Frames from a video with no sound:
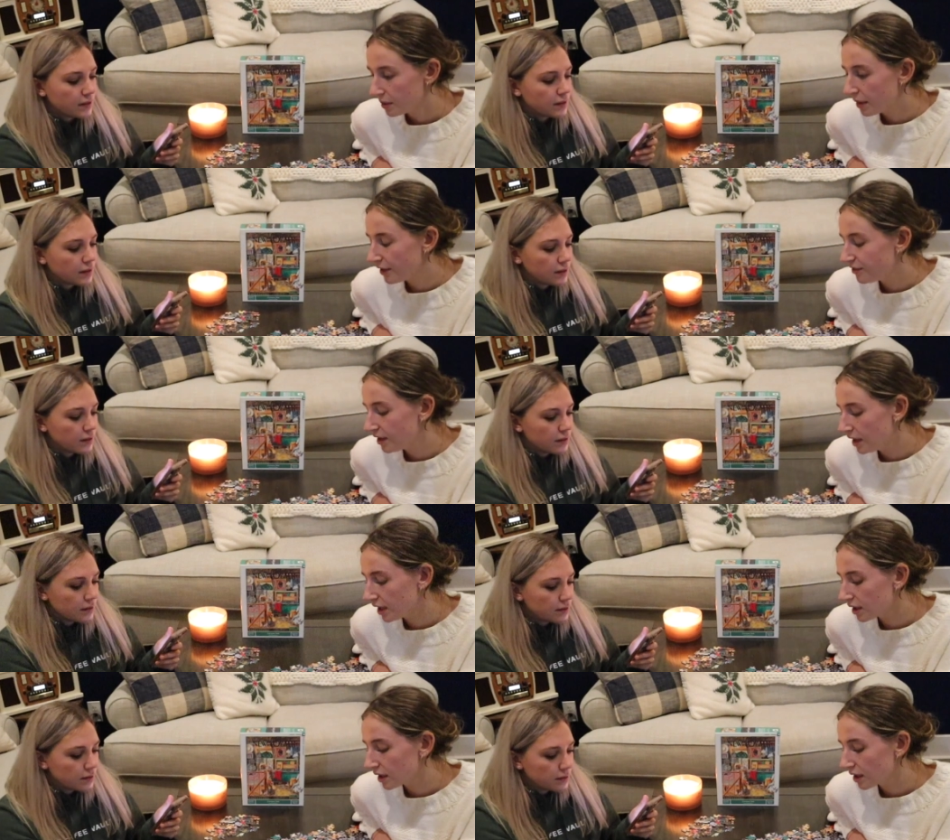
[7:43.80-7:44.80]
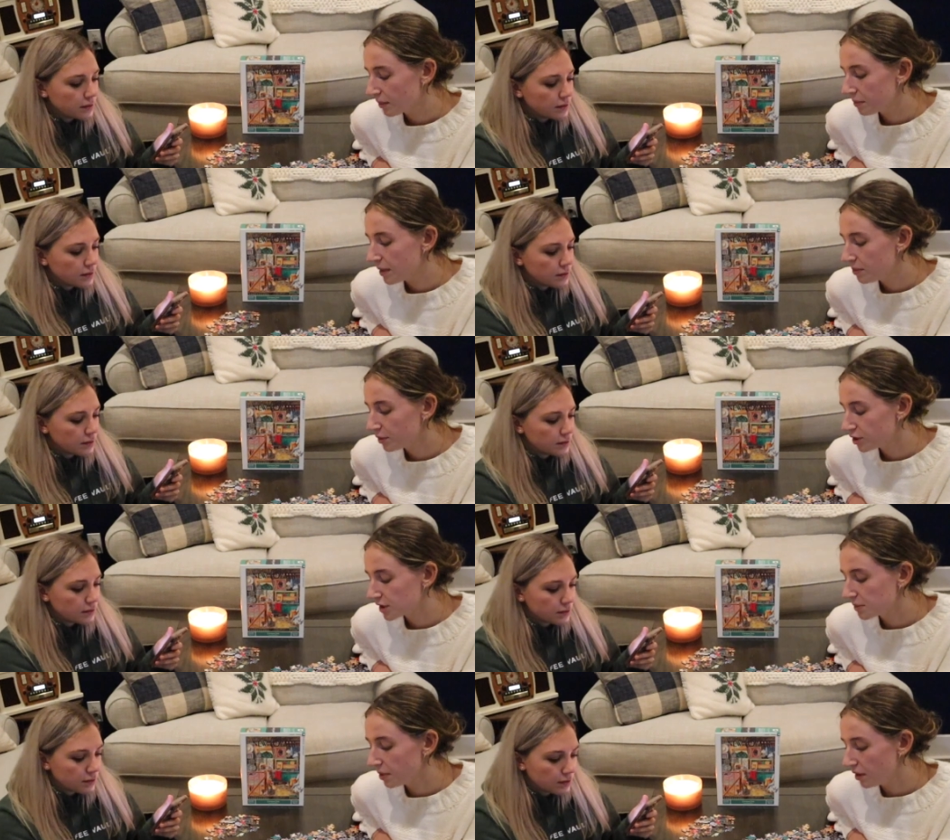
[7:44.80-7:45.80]
Speaker 1: But I feel like people
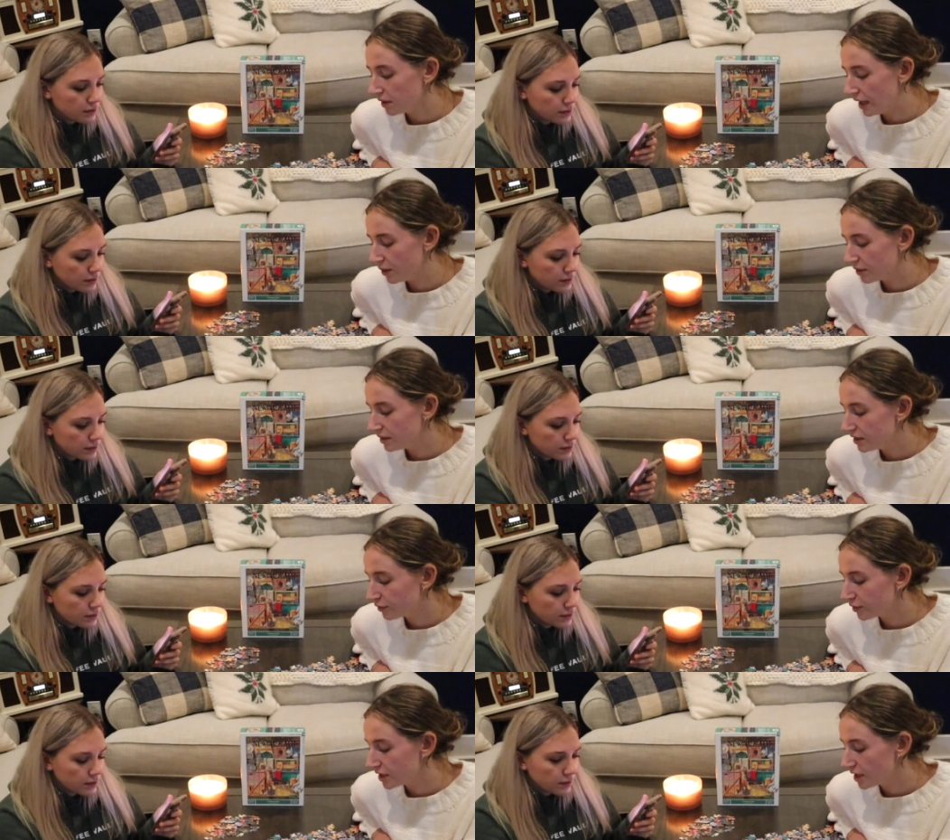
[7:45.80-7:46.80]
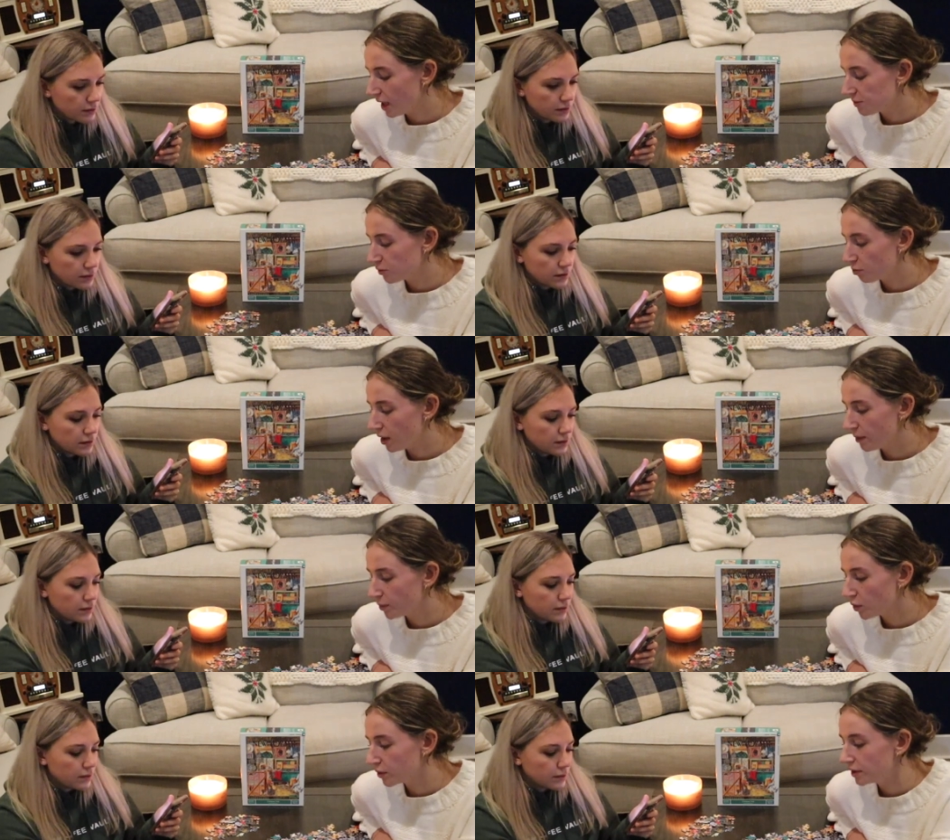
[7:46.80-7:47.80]
just ball out with different types of
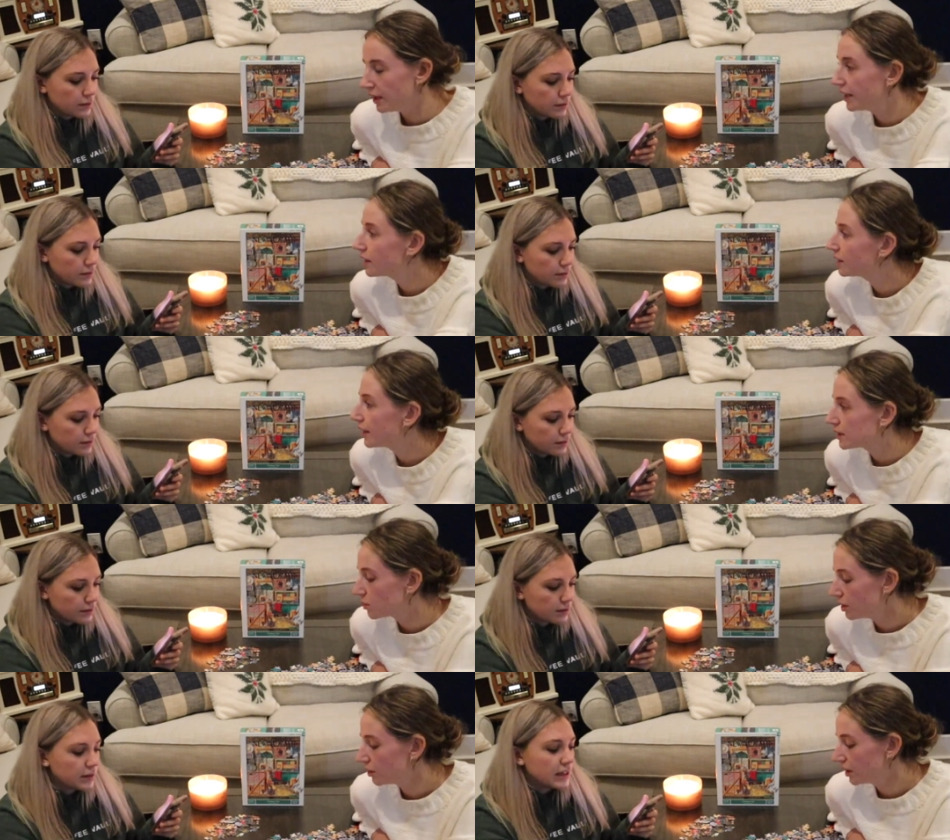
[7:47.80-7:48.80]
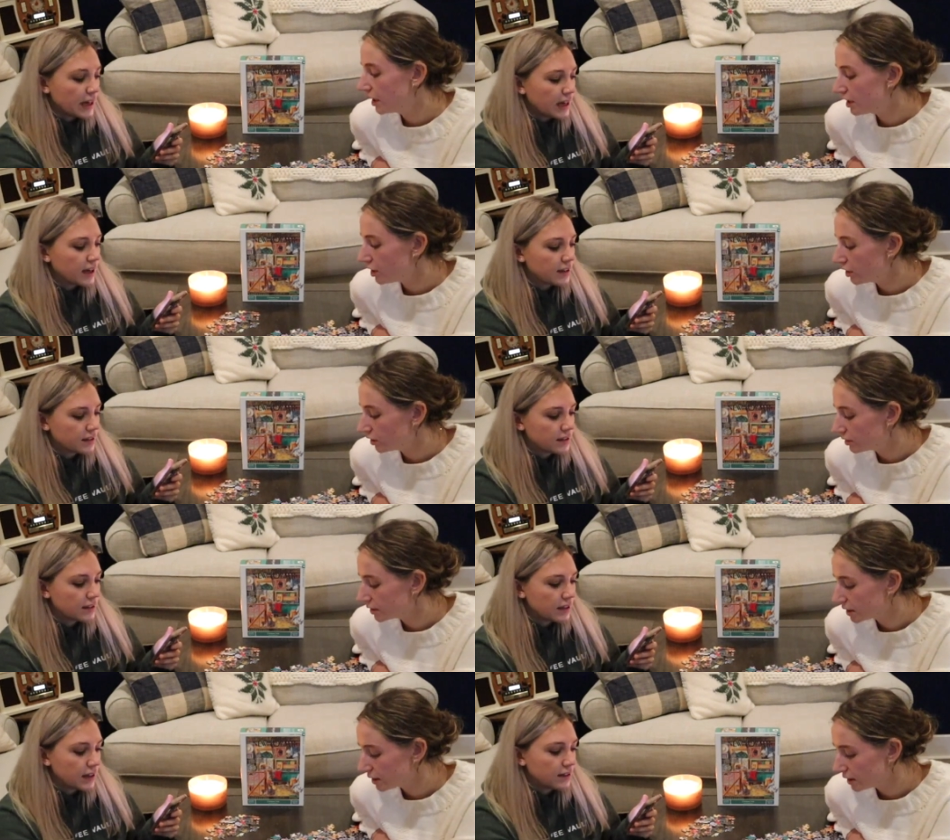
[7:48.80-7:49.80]
popcorn. Like that's when you're yeah. getting your
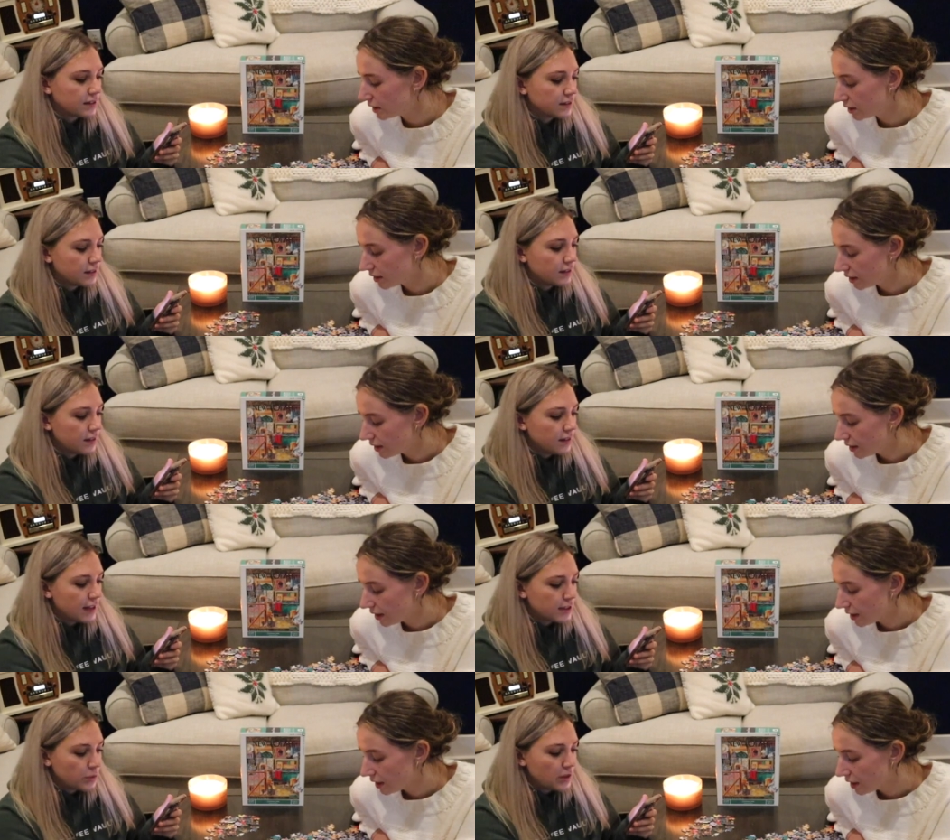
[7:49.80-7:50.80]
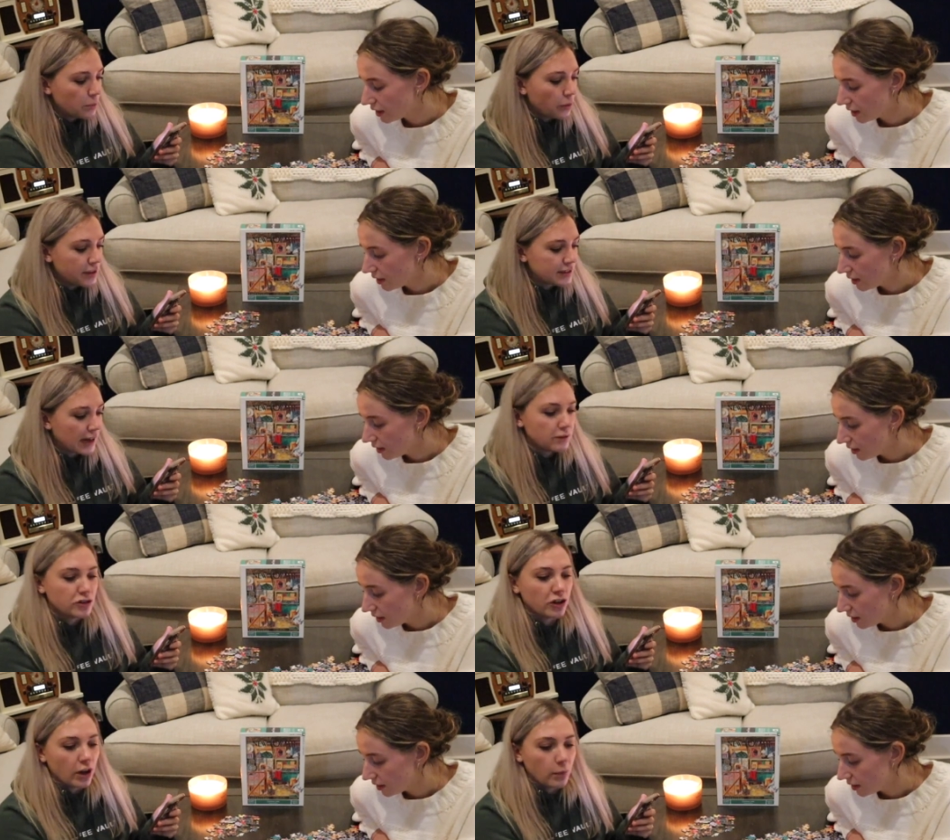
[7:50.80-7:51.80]
Speaker 2: yeah. That's when the Boy Scouts
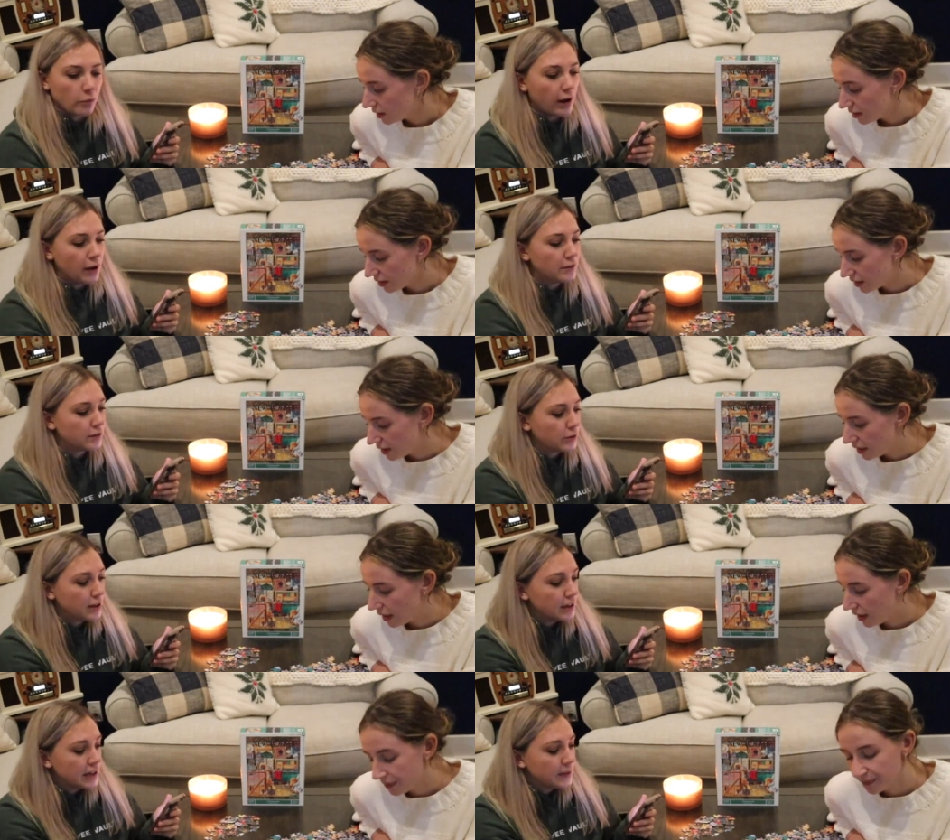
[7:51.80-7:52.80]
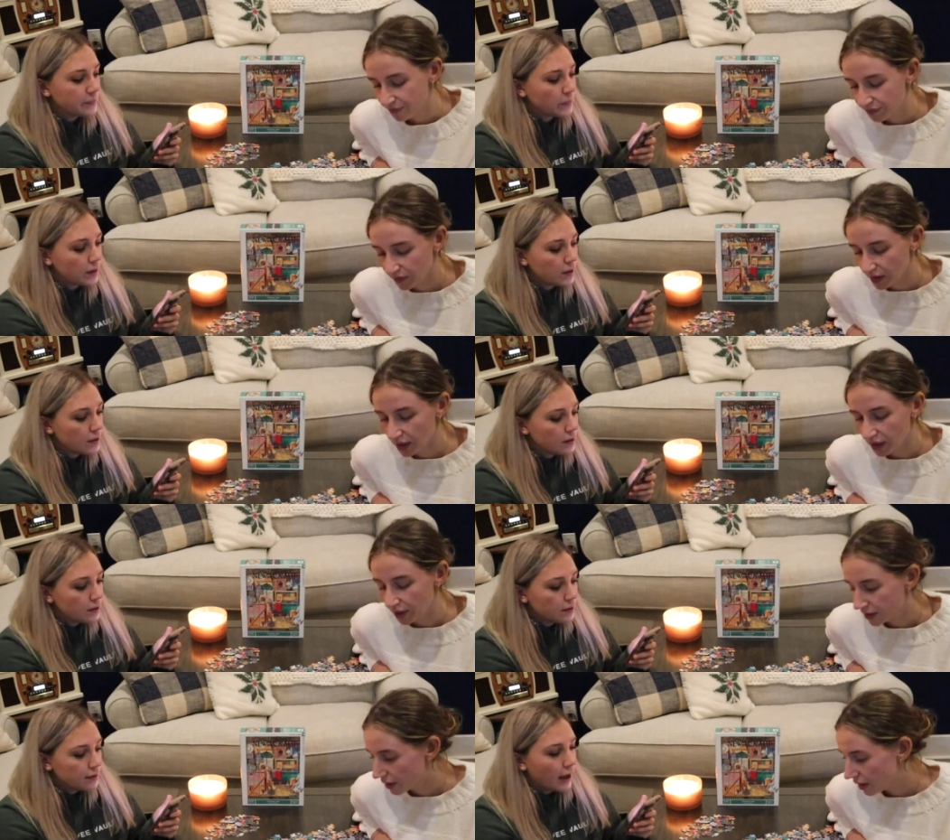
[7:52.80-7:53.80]
should come around. Yeah. Really.
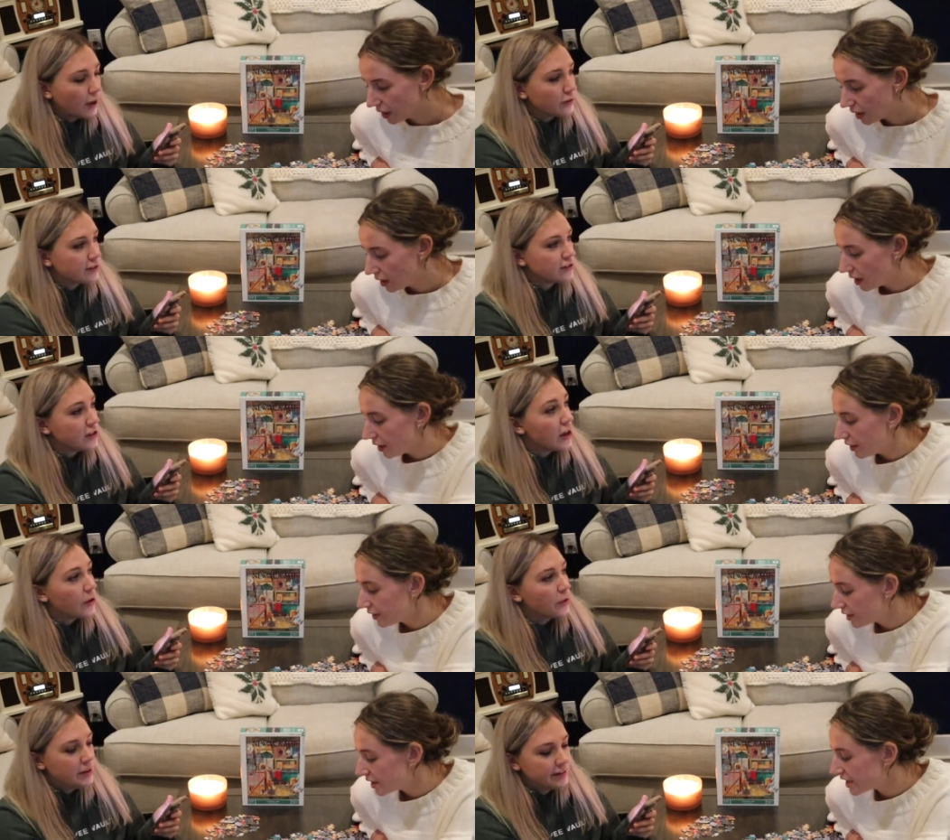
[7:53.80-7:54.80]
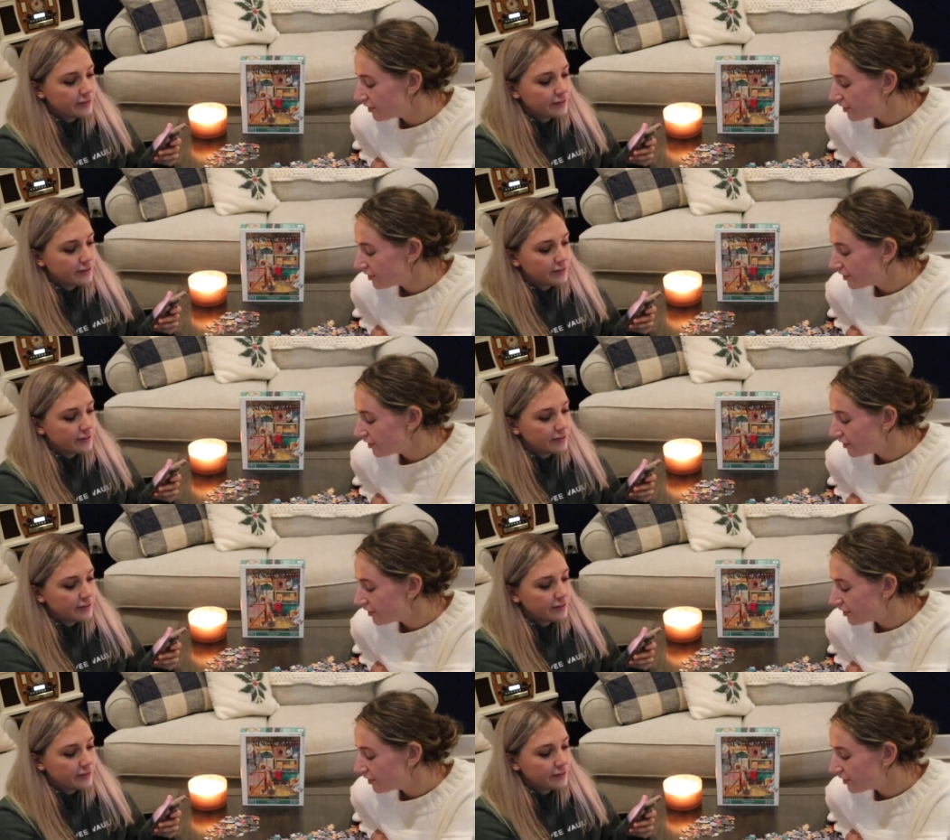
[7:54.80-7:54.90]
Out in the snow. Because